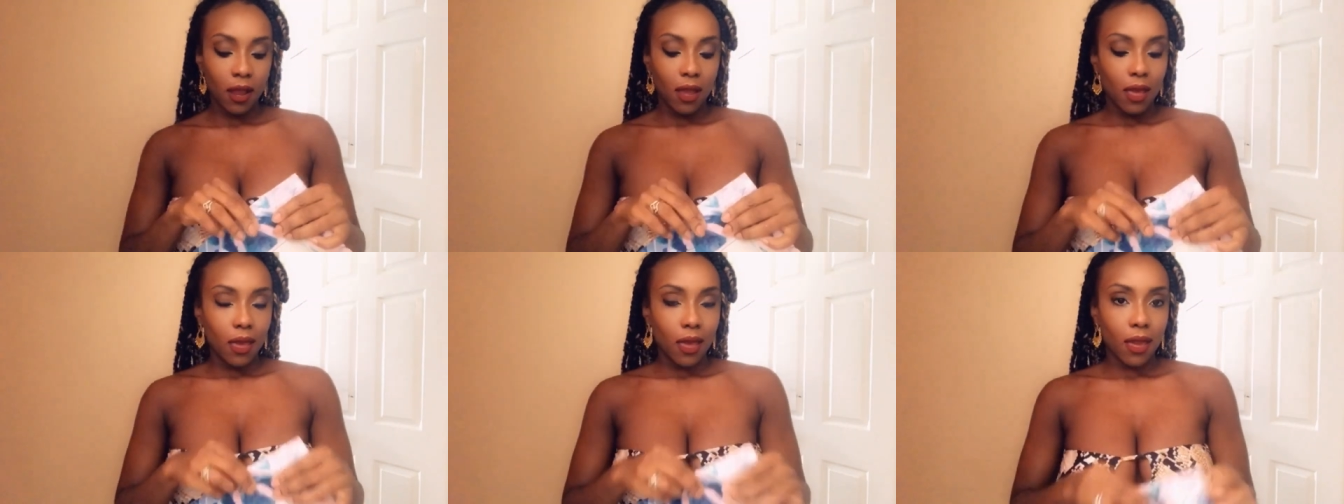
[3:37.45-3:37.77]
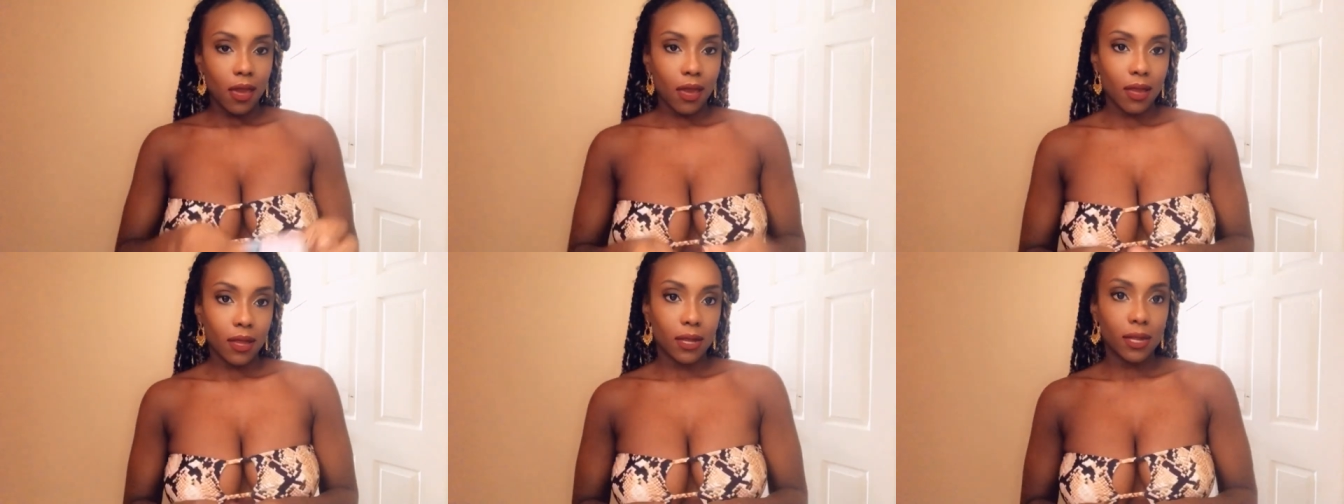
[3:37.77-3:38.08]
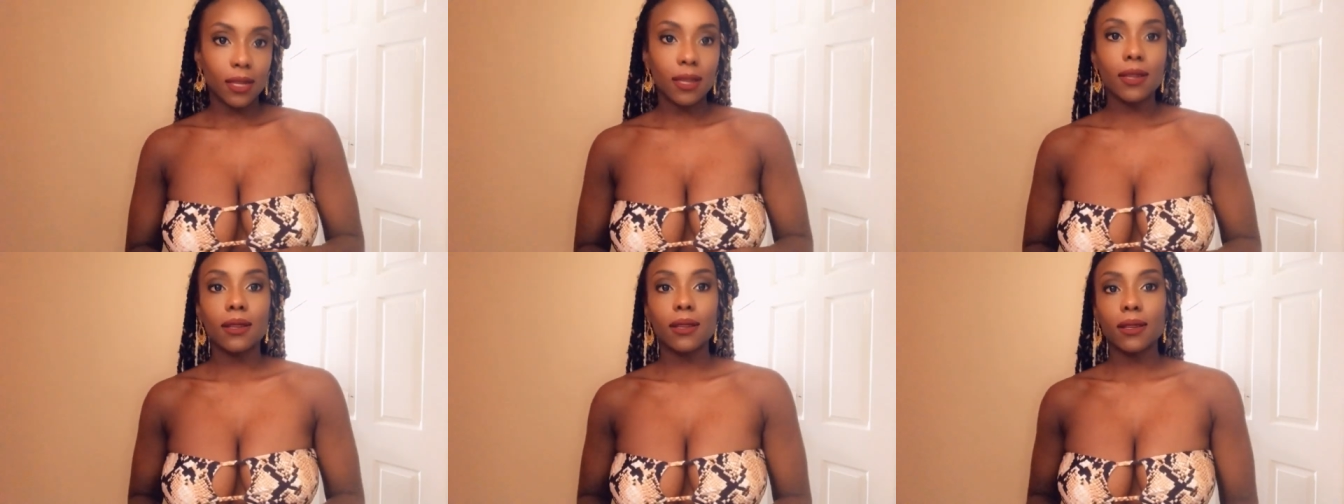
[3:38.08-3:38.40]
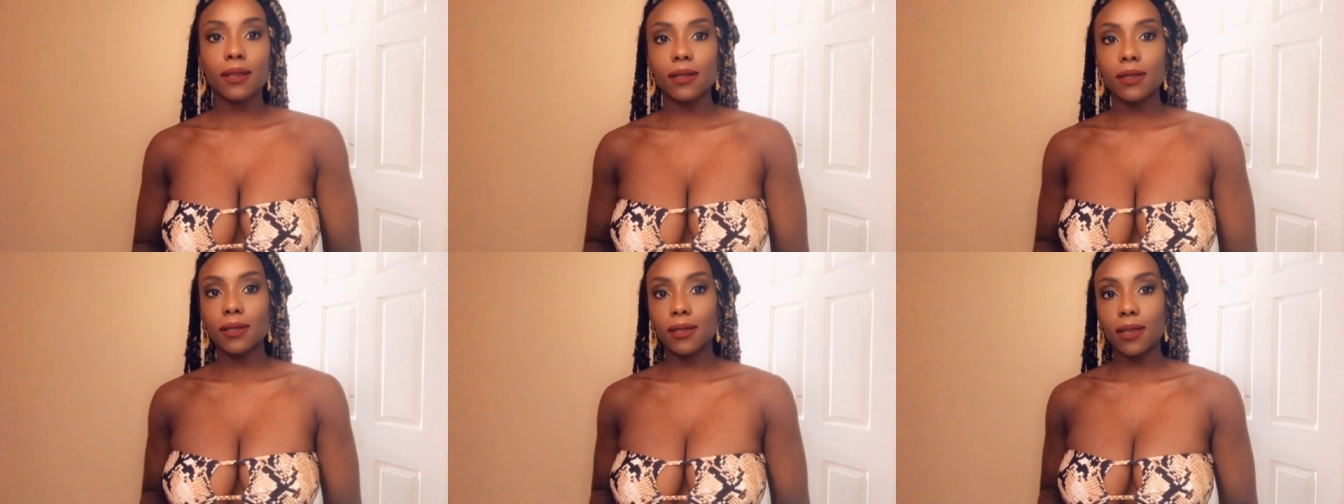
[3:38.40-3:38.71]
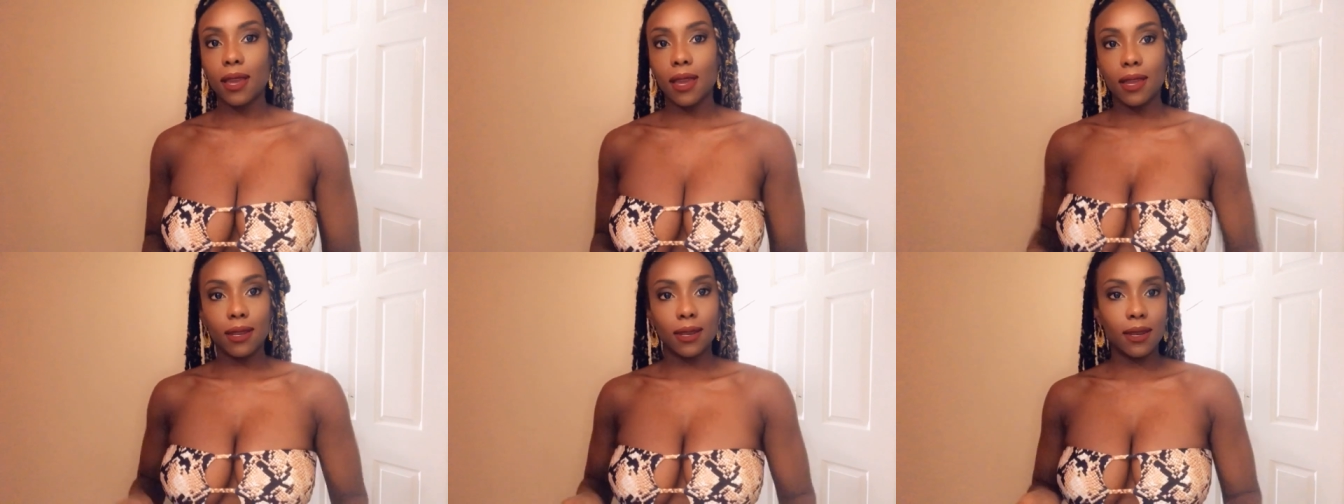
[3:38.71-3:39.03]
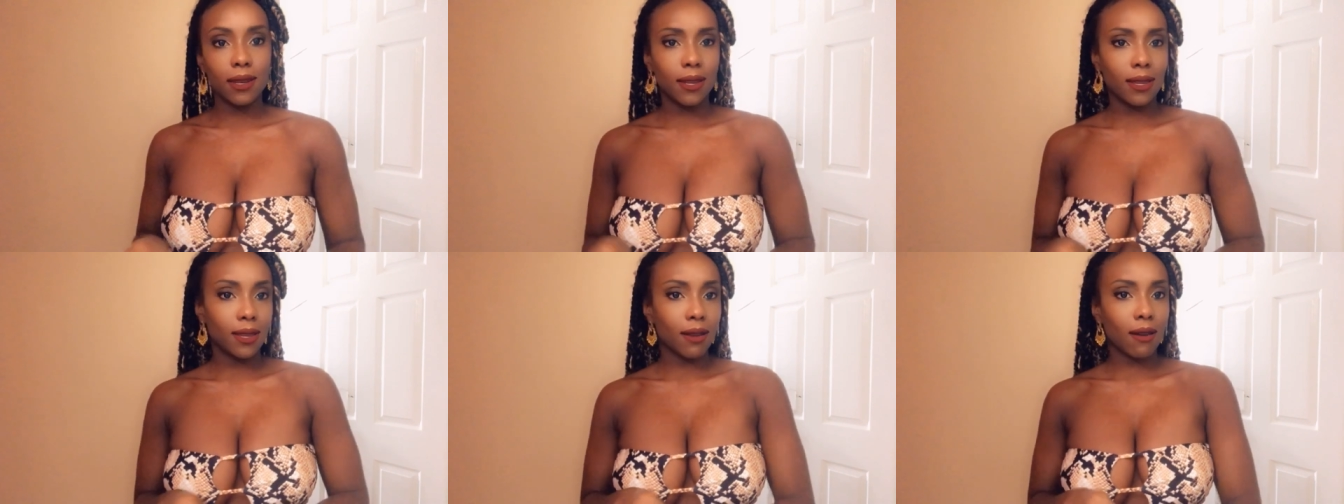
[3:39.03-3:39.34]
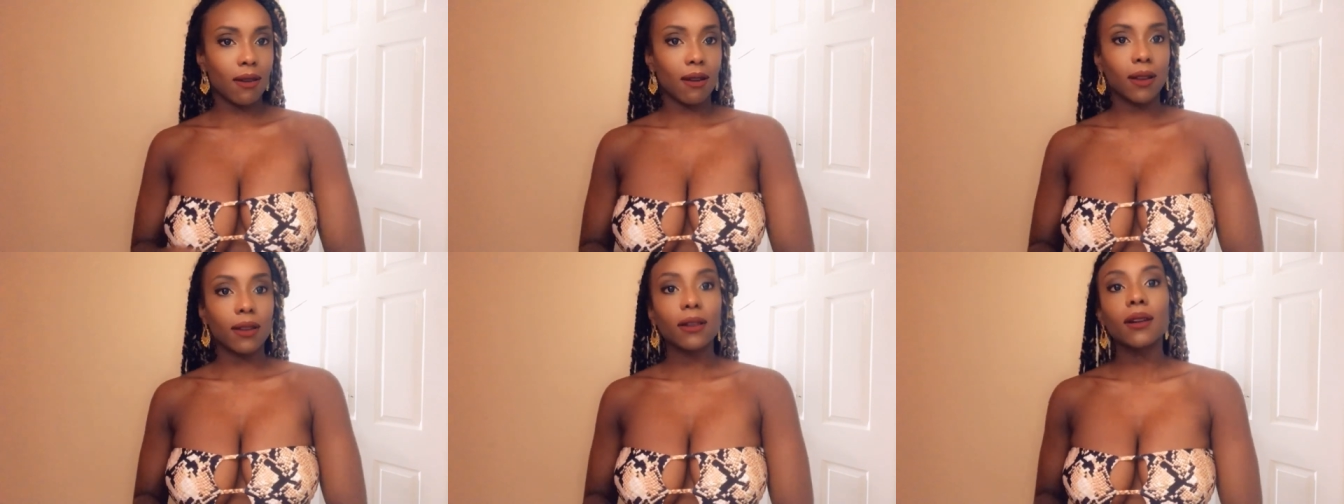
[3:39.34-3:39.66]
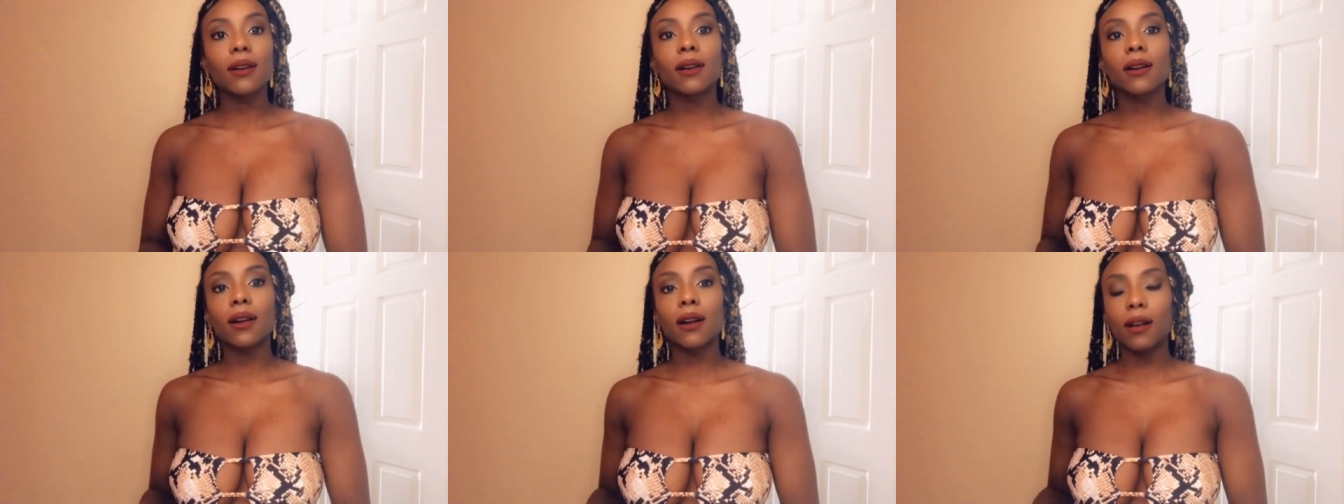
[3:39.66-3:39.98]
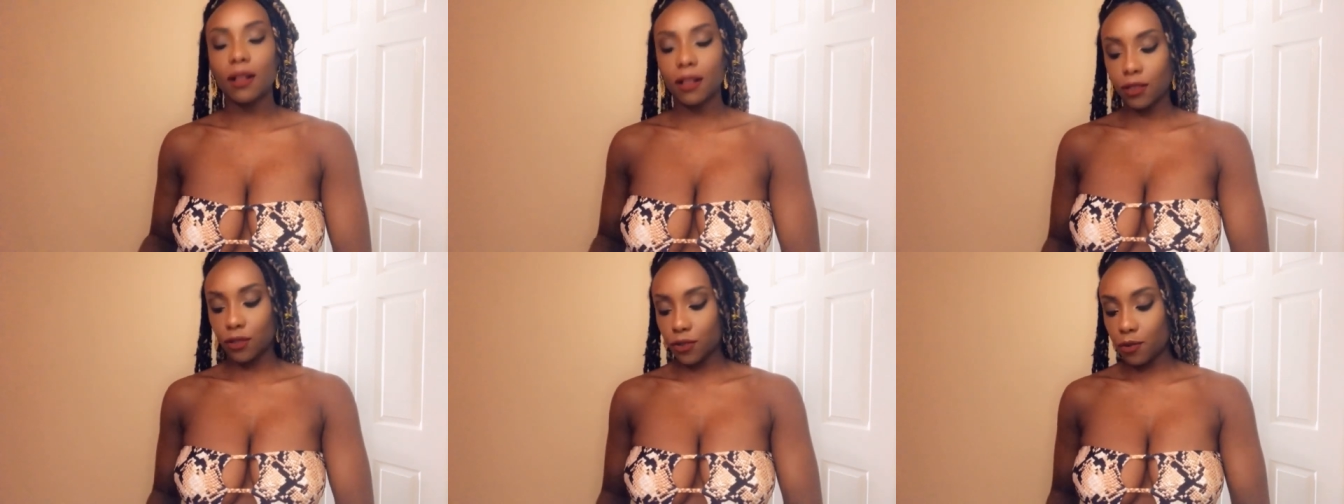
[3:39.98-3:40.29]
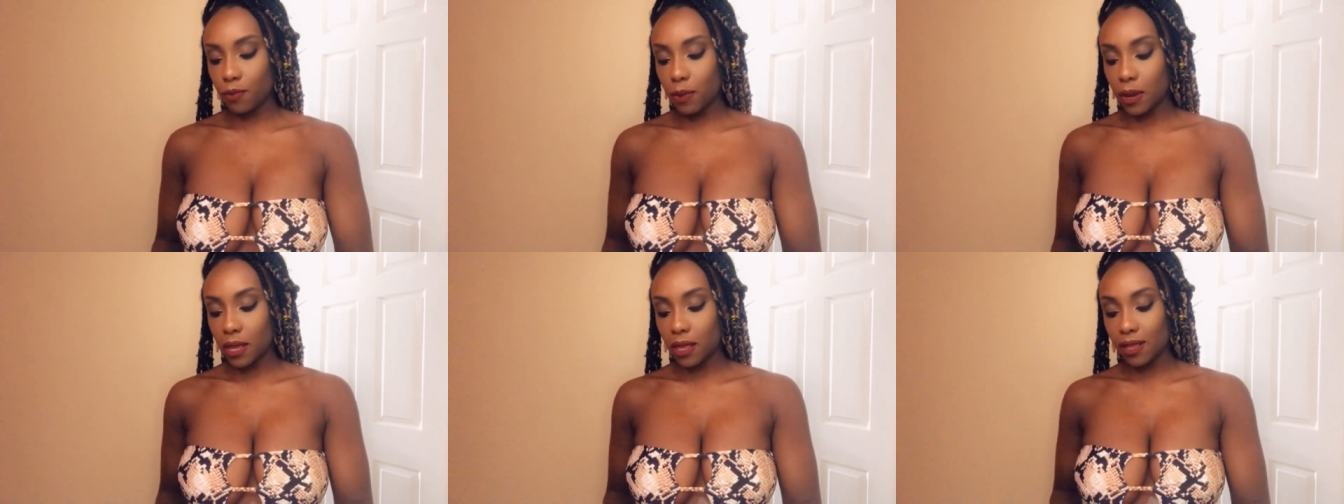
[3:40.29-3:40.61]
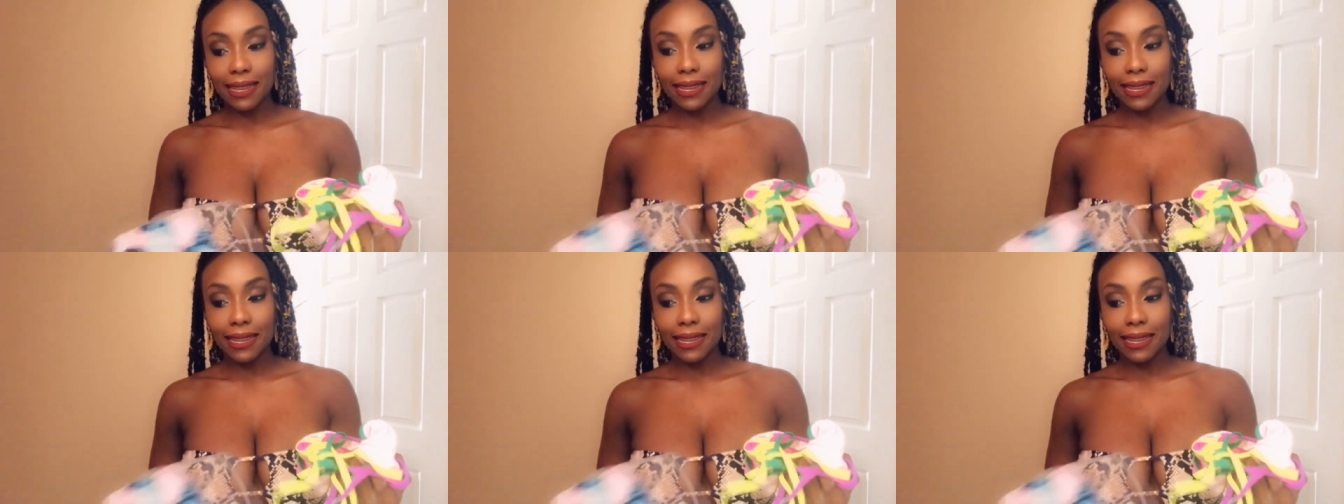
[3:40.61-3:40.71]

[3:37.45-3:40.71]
And it is a neon colored bathing suit.